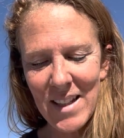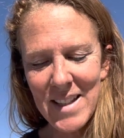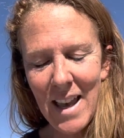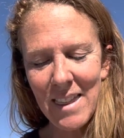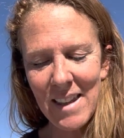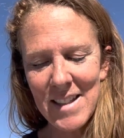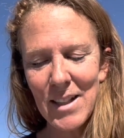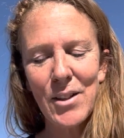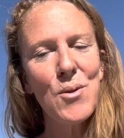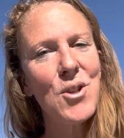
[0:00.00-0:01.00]
Death is
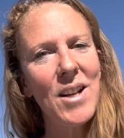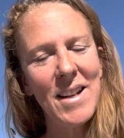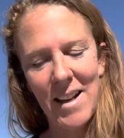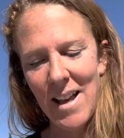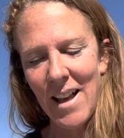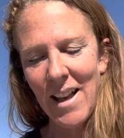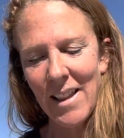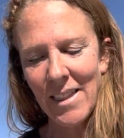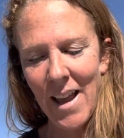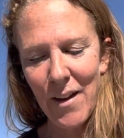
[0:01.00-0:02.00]
illusion,
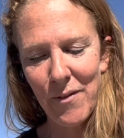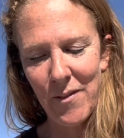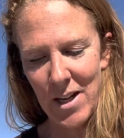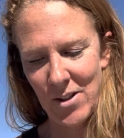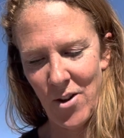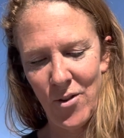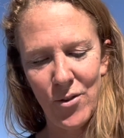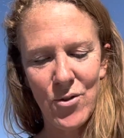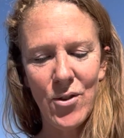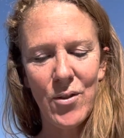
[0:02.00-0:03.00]
life eternal
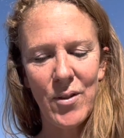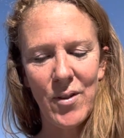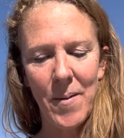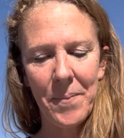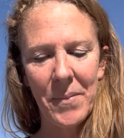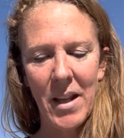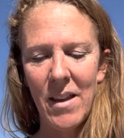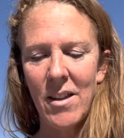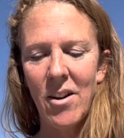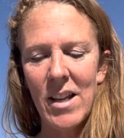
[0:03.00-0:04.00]
truth.
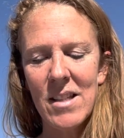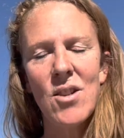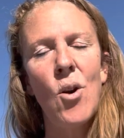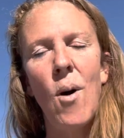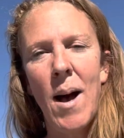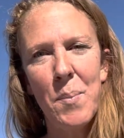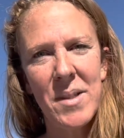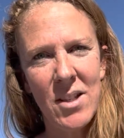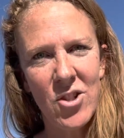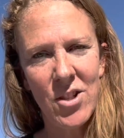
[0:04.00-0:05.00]
There is no
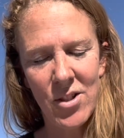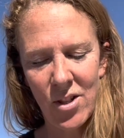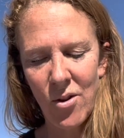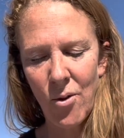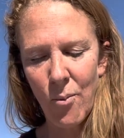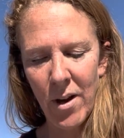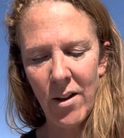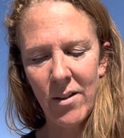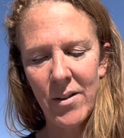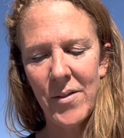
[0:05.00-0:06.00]
opposition to your
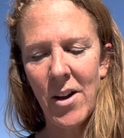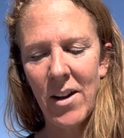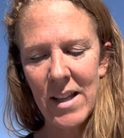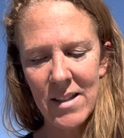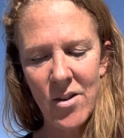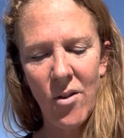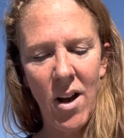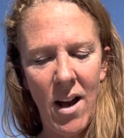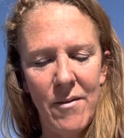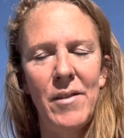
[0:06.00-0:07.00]
will. There is no
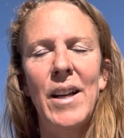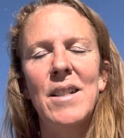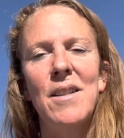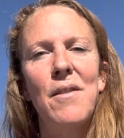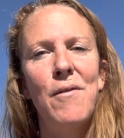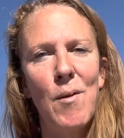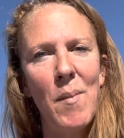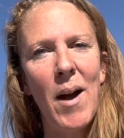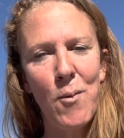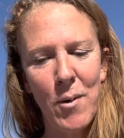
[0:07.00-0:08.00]
conflict, for
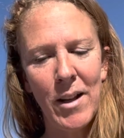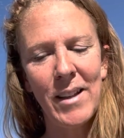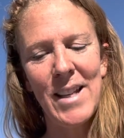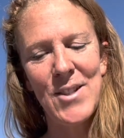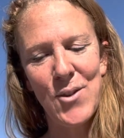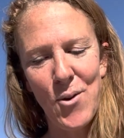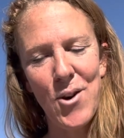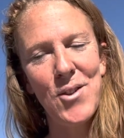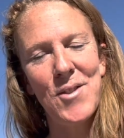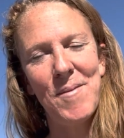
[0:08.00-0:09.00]
my will is
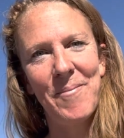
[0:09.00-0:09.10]
yours.